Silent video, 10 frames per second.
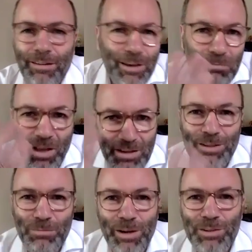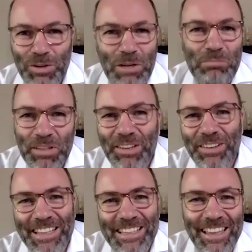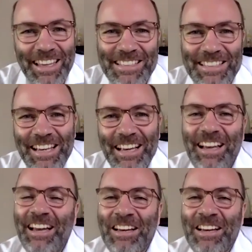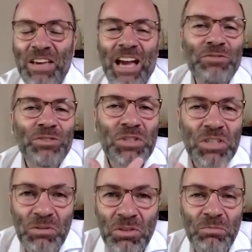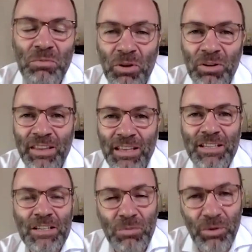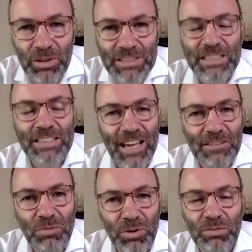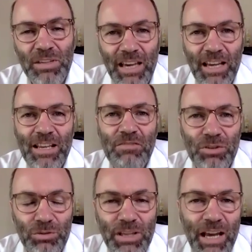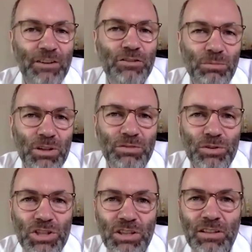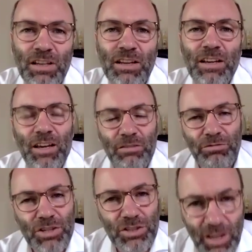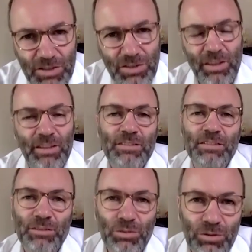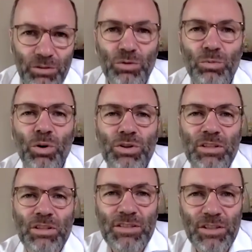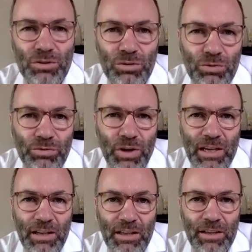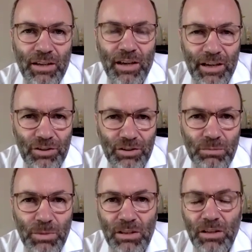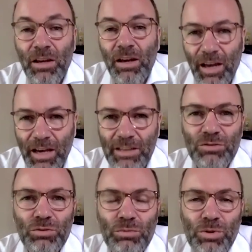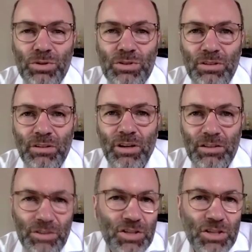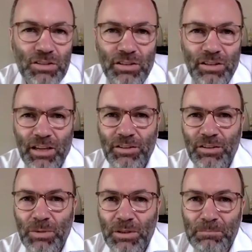imagine about Trump and all these things, we have to show the world that it works, it can work. We can have a good economic future if we change things towards a CO2-friendly economy and towards a digital economy.